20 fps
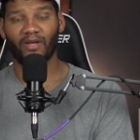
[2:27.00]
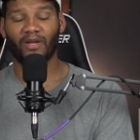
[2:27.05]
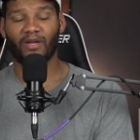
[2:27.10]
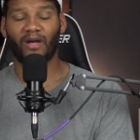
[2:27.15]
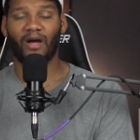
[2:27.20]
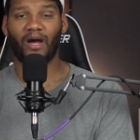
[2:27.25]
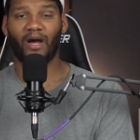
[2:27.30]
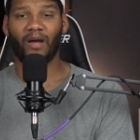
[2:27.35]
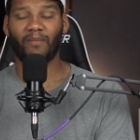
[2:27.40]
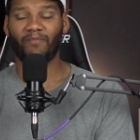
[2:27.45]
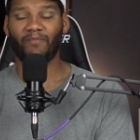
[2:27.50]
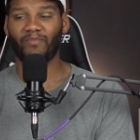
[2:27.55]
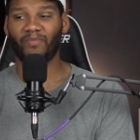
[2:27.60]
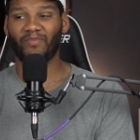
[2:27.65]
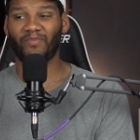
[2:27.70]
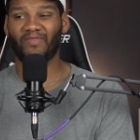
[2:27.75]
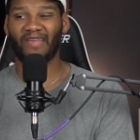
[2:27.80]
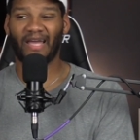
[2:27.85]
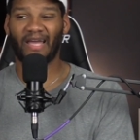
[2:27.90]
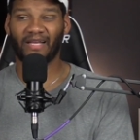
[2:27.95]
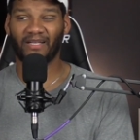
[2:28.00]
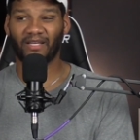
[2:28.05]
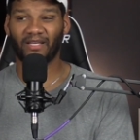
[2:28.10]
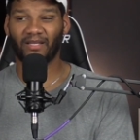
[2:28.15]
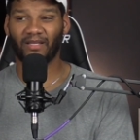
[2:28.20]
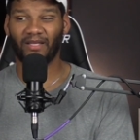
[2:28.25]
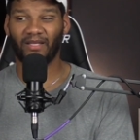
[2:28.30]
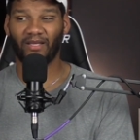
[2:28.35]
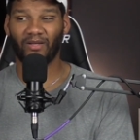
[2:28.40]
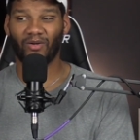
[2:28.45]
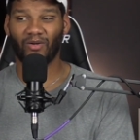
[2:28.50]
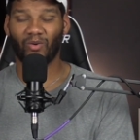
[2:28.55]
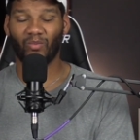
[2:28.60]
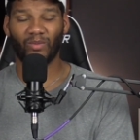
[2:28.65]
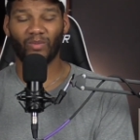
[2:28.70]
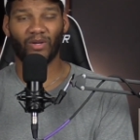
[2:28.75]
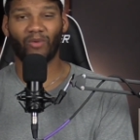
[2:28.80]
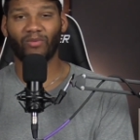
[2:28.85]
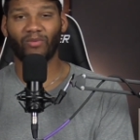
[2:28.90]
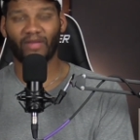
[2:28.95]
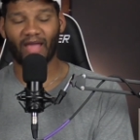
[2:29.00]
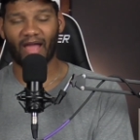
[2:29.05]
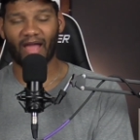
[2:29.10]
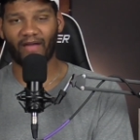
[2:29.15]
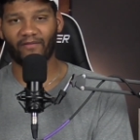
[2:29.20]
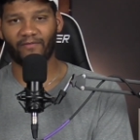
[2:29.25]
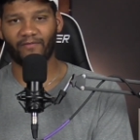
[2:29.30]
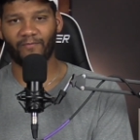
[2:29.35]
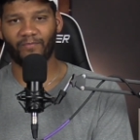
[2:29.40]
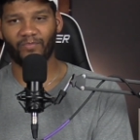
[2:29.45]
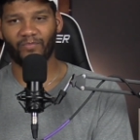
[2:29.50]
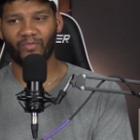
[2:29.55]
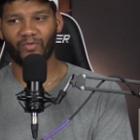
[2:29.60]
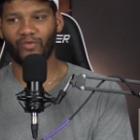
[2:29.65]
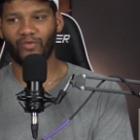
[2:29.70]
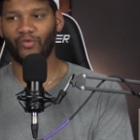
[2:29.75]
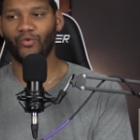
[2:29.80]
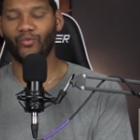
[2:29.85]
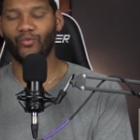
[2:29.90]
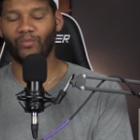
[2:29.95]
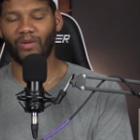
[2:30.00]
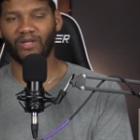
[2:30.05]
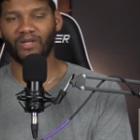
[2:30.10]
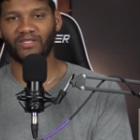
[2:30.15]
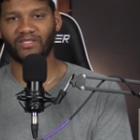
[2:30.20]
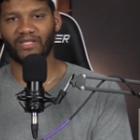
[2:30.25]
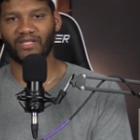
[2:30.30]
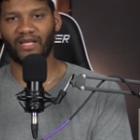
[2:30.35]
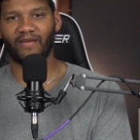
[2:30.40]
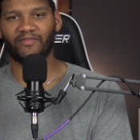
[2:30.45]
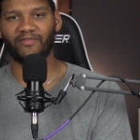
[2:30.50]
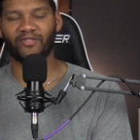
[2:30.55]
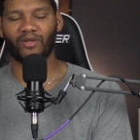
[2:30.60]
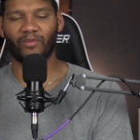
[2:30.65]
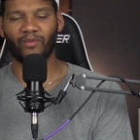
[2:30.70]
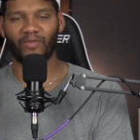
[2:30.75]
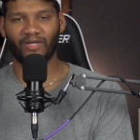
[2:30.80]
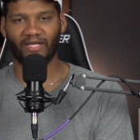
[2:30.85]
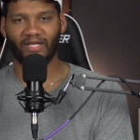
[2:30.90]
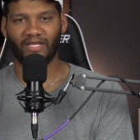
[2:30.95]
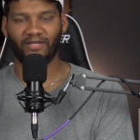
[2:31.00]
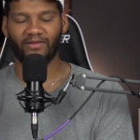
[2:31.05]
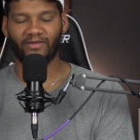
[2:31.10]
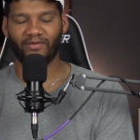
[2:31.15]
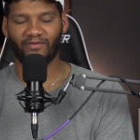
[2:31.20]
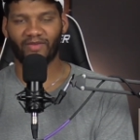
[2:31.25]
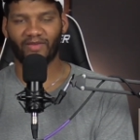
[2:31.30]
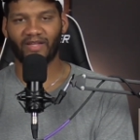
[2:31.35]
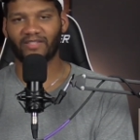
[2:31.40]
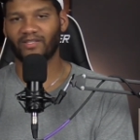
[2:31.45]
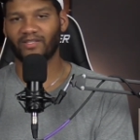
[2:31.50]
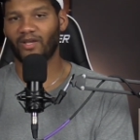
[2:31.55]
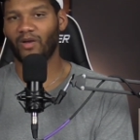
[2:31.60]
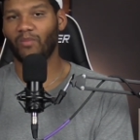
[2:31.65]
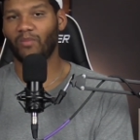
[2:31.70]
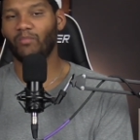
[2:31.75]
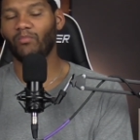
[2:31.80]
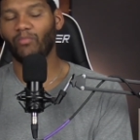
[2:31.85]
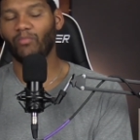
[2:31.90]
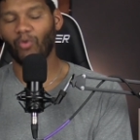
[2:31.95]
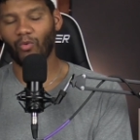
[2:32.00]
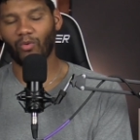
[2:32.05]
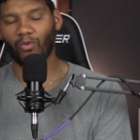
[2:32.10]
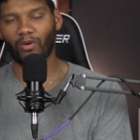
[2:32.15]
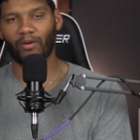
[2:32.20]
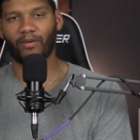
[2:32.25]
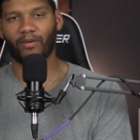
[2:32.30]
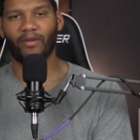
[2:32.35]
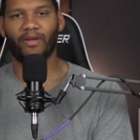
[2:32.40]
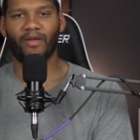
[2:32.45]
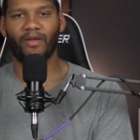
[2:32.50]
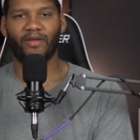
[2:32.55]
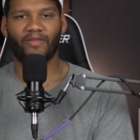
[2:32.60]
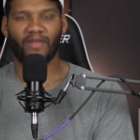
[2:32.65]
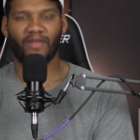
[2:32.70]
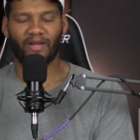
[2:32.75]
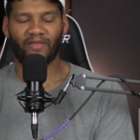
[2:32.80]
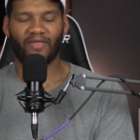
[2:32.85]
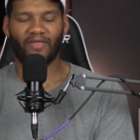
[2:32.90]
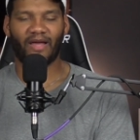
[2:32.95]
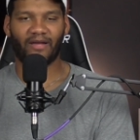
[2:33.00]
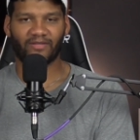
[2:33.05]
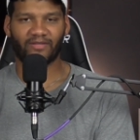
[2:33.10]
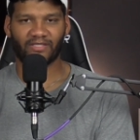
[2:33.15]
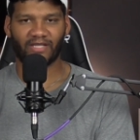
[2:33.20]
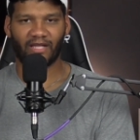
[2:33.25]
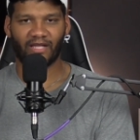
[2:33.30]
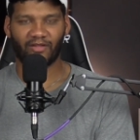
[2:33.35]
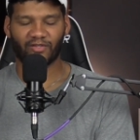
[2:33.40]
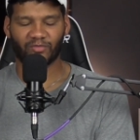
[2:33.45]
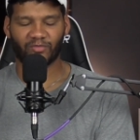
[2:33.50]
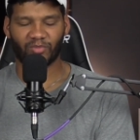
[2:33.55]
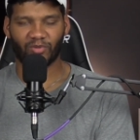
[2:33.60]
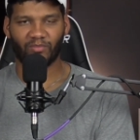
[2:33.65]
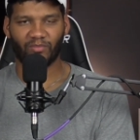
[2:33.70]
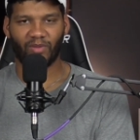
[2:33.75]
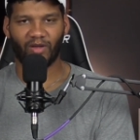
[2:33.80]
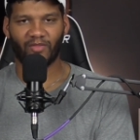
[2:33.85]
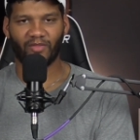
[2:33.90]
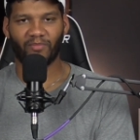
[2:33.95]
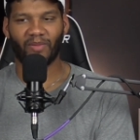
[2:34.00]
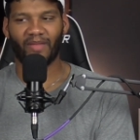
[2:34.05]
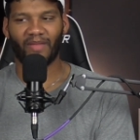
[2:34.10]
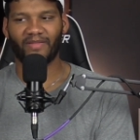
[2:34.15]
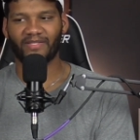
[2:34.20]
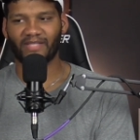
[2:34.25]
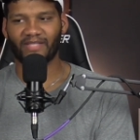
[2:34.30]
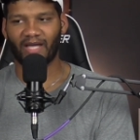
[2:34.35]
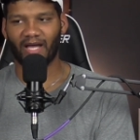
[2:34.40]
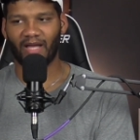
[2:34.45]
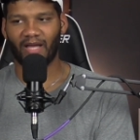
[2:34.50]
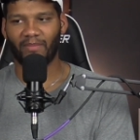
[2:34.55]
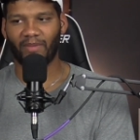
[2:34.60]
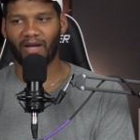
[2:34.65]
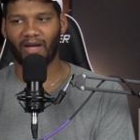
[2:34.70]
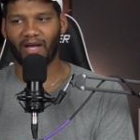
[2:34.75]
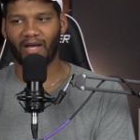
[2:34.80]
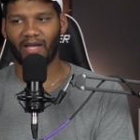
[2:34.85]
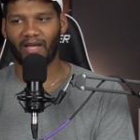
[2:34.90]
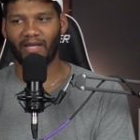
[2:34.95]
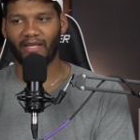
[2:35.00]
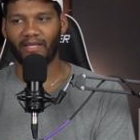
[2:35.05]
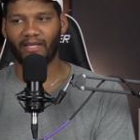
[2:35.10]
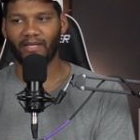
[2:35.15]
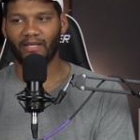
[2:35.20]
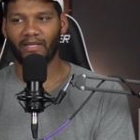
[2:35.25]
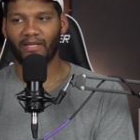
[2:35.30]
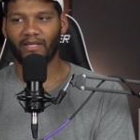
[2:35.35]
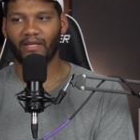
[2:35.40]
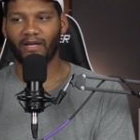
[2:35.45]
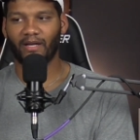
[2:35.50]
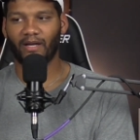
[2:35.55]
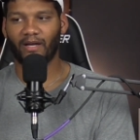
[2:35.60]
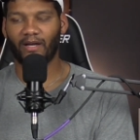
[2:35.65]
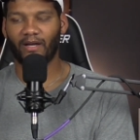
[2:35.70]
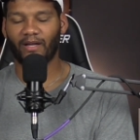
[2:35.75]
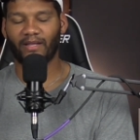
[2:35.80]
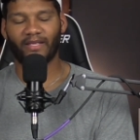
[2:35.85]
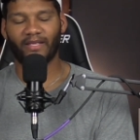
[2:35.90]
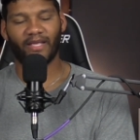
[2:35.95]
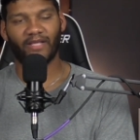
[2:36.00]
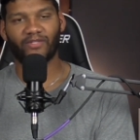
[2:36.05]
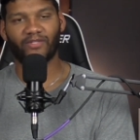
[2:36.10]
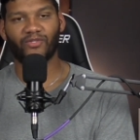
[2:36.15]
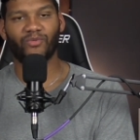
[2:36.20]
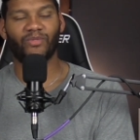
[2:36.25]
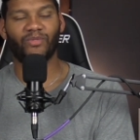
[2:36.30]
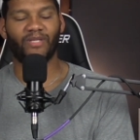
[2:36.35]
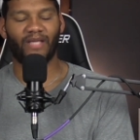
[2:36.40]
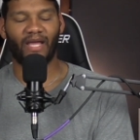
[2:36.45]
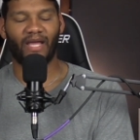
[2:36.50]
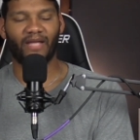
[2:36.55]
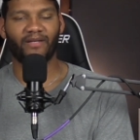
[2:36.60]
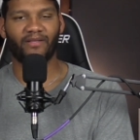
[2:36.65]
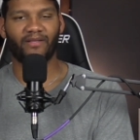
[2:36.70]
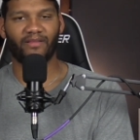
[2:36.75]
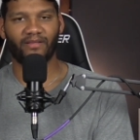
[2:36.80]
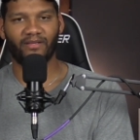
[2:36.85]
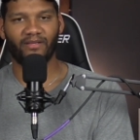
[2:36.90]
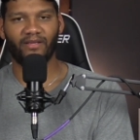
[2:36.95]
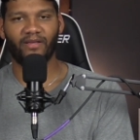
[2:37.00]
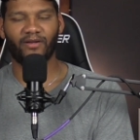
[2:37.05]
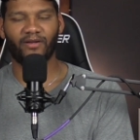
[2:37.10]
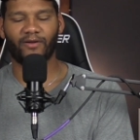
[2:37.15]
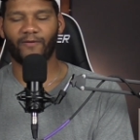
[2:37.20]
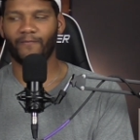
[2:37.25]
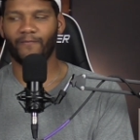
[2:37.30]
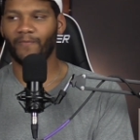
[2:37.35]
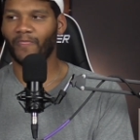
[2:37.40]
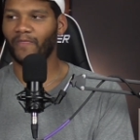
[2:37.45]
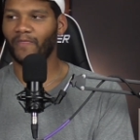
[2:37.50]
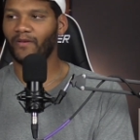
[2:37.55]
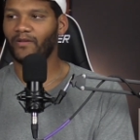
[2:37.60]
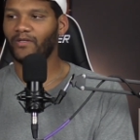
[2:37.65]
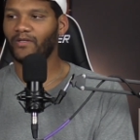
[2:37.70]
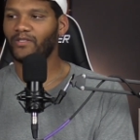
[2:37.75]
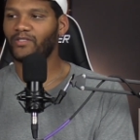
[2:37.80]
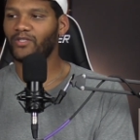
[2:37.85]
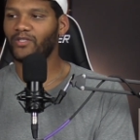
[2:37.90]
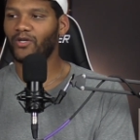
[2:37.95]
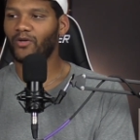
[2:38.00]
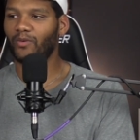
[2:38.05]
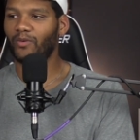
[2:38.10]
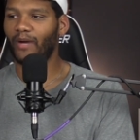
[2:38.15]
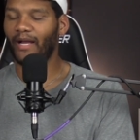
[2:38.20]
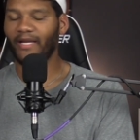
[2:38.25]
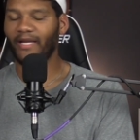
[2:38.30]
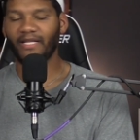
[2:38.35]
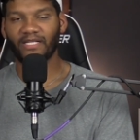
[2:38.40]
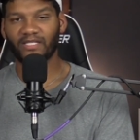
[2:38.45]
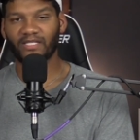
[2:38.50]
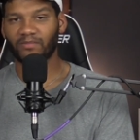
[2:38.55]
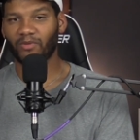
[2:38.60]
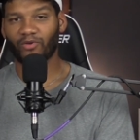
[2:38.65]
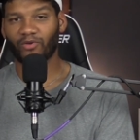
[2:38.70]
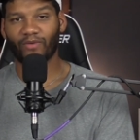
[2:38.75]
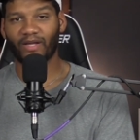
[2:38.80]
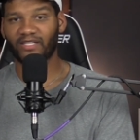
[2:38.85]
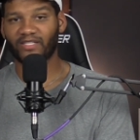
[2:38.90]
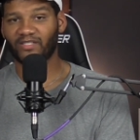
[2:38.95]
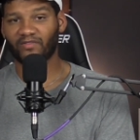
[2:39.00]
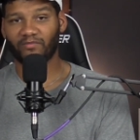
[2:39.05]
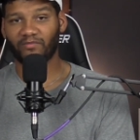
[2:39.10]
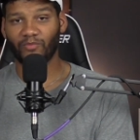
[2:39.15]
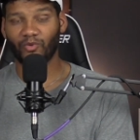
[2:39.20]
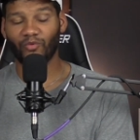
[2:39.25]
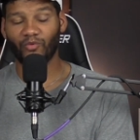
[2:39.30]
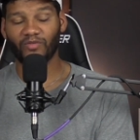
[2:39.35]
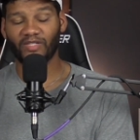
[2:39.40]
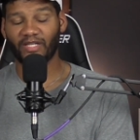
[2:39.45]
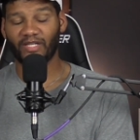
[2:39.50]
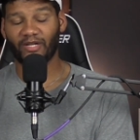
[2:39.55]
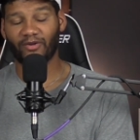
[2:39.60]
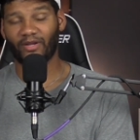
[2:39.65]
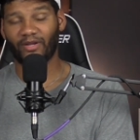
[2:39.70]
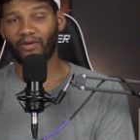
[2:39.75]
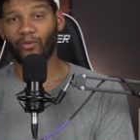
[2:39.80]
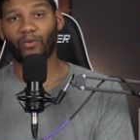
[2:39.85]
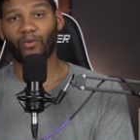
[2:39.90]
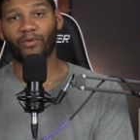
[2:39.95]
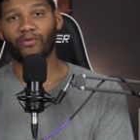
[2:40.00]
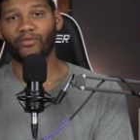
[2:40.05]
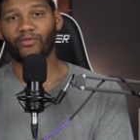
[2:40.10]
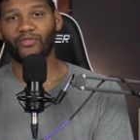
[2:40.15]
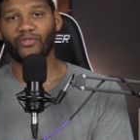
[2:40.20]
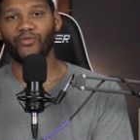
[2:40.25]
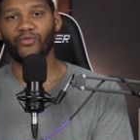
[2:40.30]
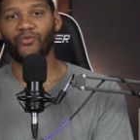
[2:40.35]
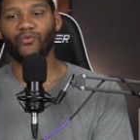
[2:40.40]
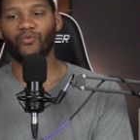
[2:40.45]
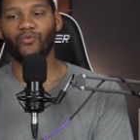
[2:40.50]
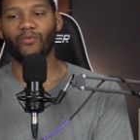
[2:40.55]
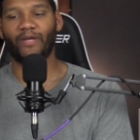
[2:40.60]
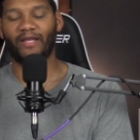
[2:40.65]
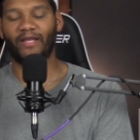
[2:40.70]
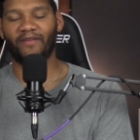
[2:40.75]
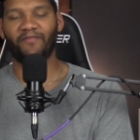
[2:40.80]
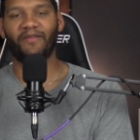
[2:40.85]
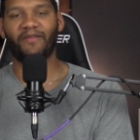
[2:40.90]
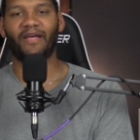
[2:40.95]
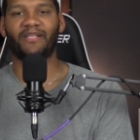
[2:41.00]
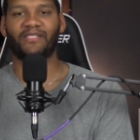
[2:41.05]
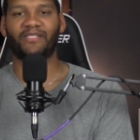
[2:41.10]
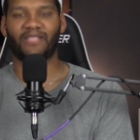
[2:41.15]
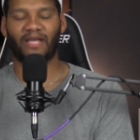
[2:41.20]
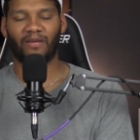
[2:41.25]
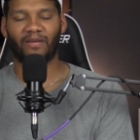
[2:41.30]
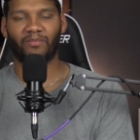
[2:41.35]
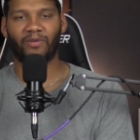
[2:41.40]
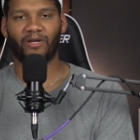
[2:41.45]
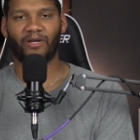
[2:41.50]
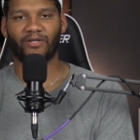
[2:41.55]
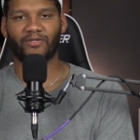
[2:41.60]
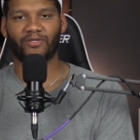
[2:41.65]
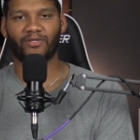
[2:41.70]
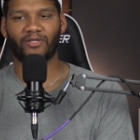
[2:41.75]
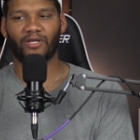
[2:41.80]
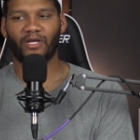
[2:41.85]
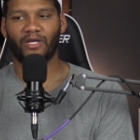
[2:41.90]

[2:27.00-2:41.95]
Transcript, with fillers: Um, technically, we only have two months left, so I would need to invest more than $1,000 per month by the time I uh, get to the end of the year. So I need some aggressive moves here in order to invest that much